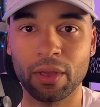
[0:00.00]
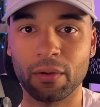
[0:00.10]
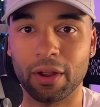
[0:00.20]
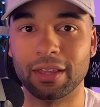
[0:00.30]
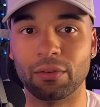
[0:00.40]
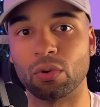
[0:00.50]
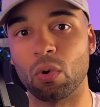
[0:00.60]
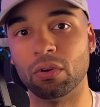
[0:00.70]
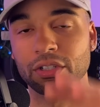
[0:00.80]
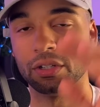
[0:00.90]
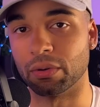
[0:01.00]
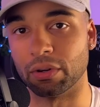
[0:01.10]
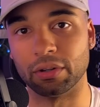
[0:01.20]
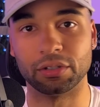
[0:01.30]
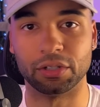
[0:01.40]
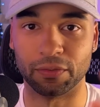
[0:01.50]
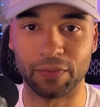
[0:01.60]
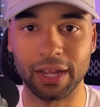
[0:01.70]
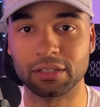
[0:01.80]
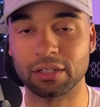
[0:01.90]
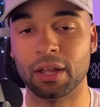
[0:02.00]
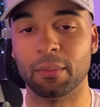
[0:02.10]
right, that records your face,